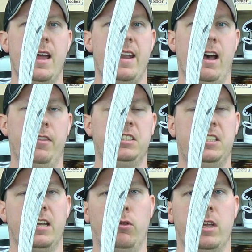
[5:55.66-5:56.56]
Now, this
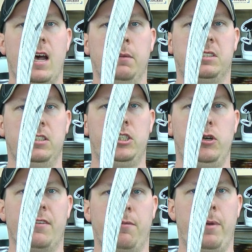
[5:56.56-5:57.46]
stick only comes in
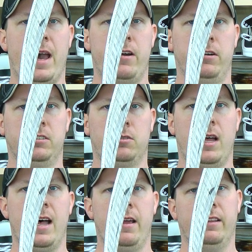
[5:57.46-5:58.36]
two different patterns,
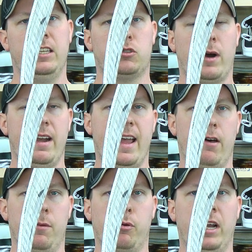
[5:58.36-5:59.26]
at least right
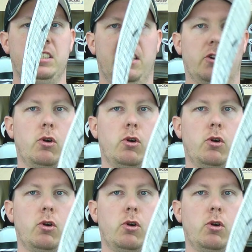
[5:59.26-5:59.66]
now, the Price and the